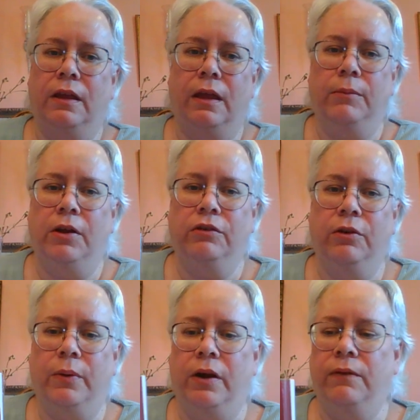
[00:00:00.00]
I'm not
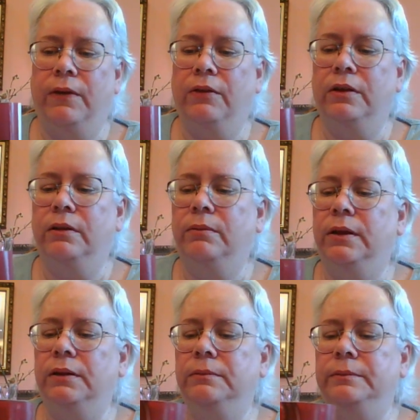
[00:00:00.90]
sure where I found it. But.